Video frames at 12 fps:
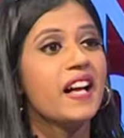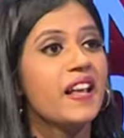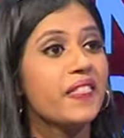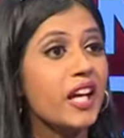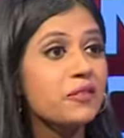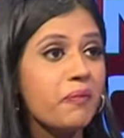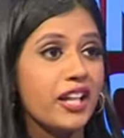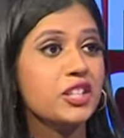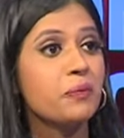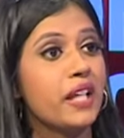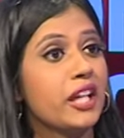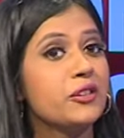that might
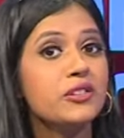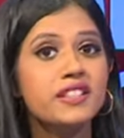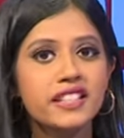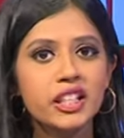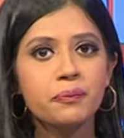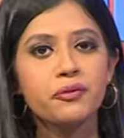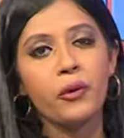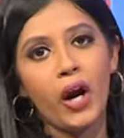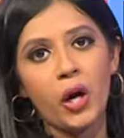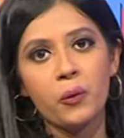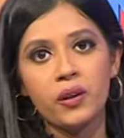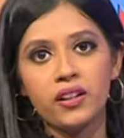be a good tip for
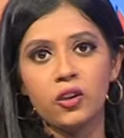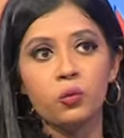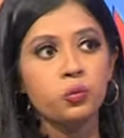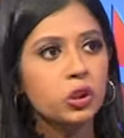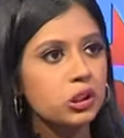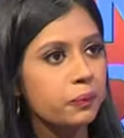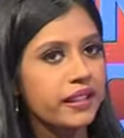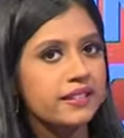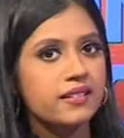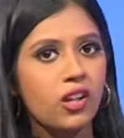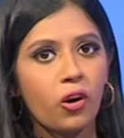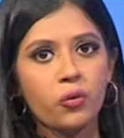our would be
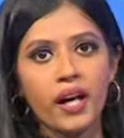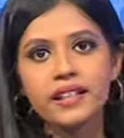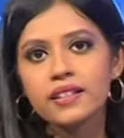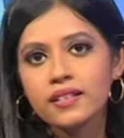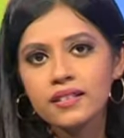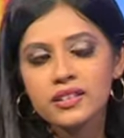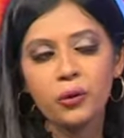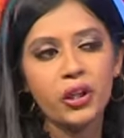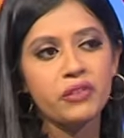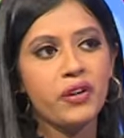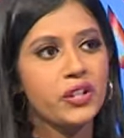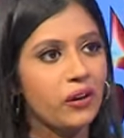songwriters or
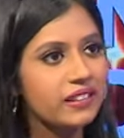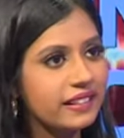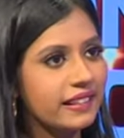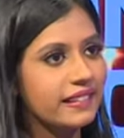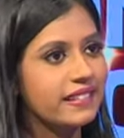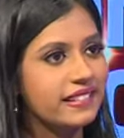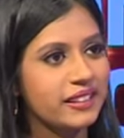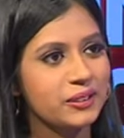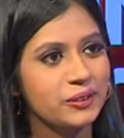even artists.